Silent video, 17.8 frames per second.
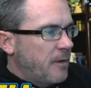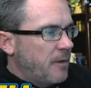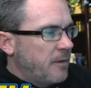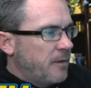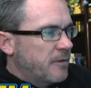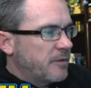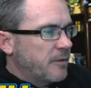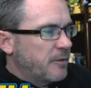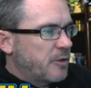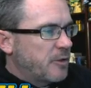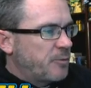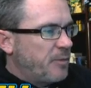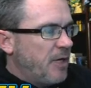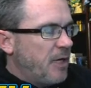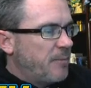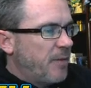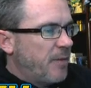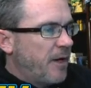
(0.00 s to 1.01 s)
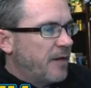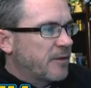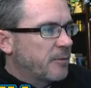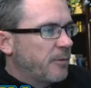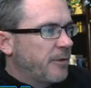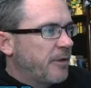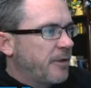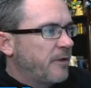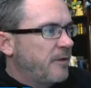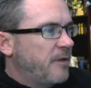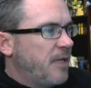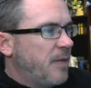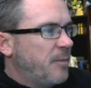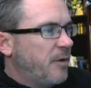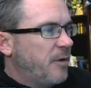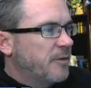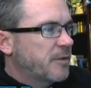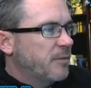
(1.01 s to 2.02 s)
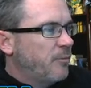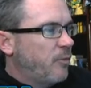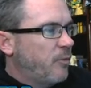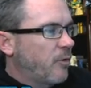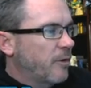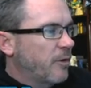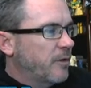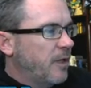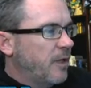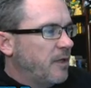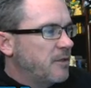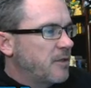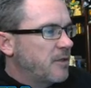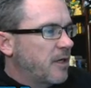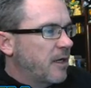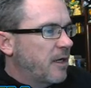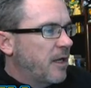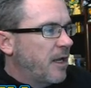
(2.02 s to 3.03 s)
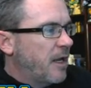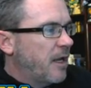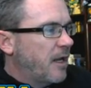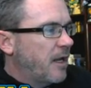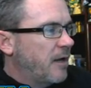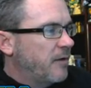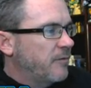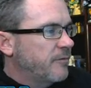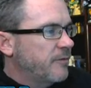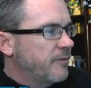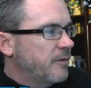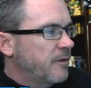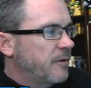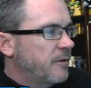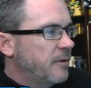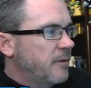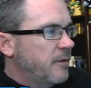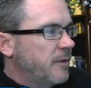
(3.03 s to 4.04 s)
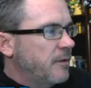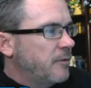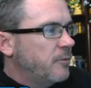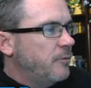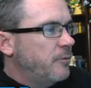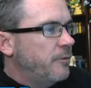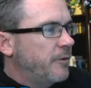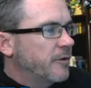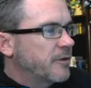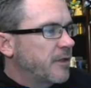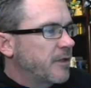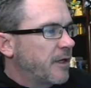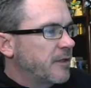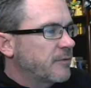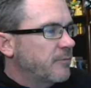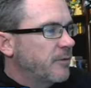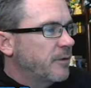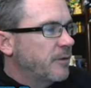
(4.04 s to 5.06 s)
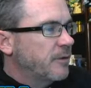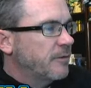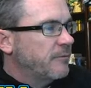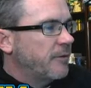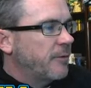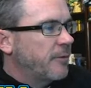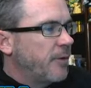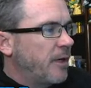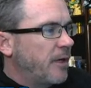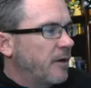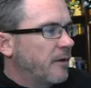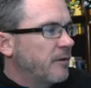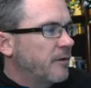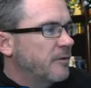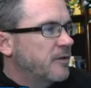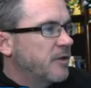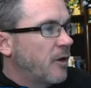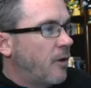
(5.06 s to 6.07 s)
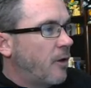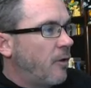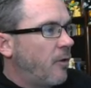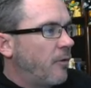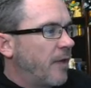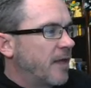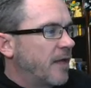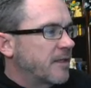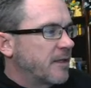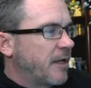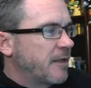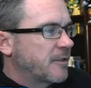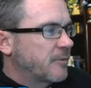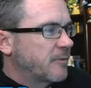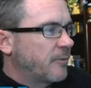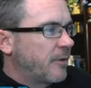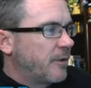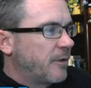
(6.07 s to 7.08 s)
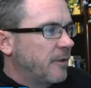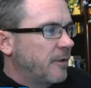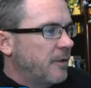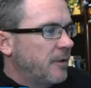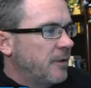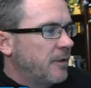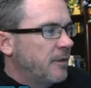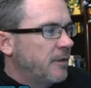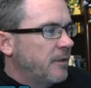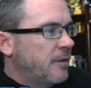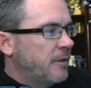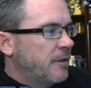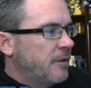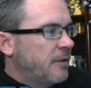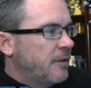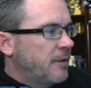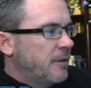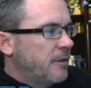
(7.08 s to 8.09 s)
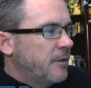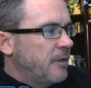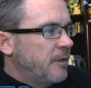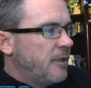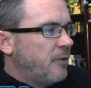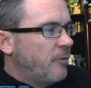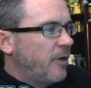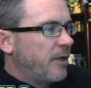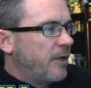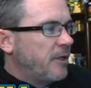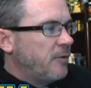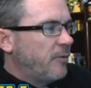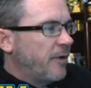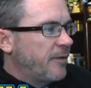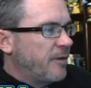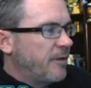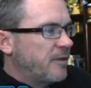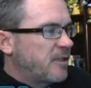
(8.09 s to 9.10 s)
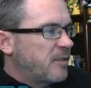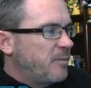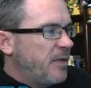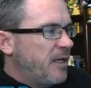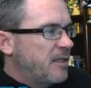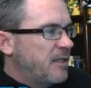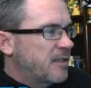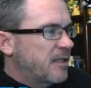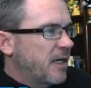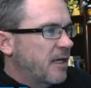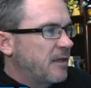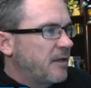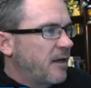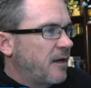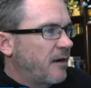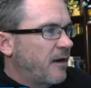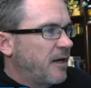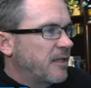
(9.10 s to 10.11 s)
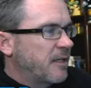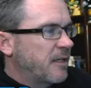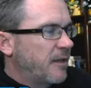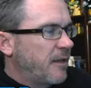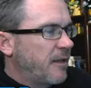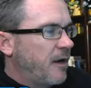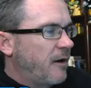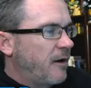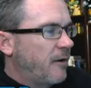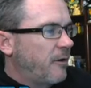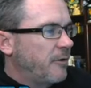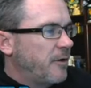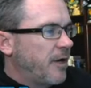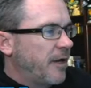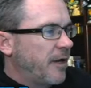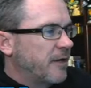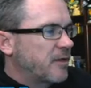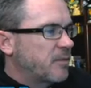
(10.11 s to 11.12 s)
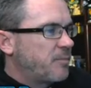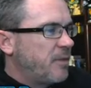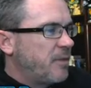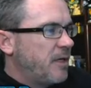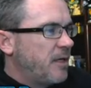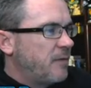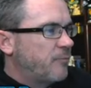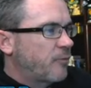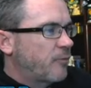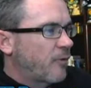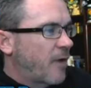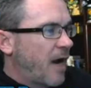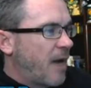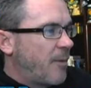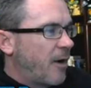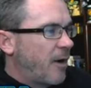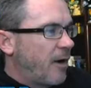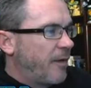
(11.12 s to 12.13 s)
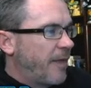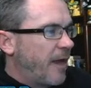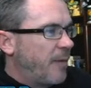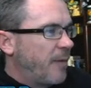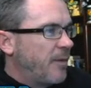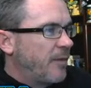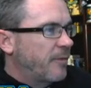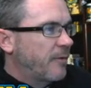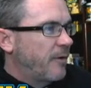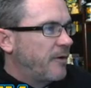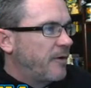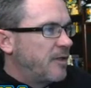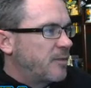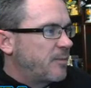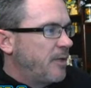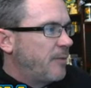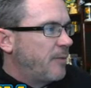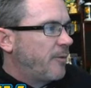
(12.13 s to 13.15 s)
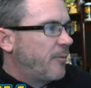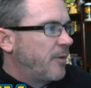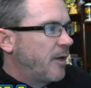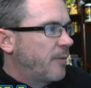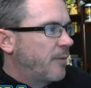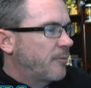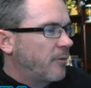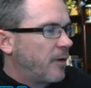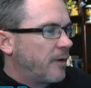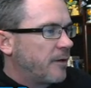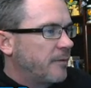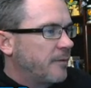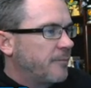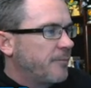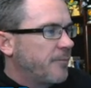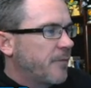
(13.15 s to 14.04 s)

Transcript: so speed mods are one of the most important things you can have. Ooh, there's a nice one. What do we get here? Oh, that's a nice one. You want you want these speed secondaries on the arrow. You got a speed primary. That'll be 30 speed when we upgrade it.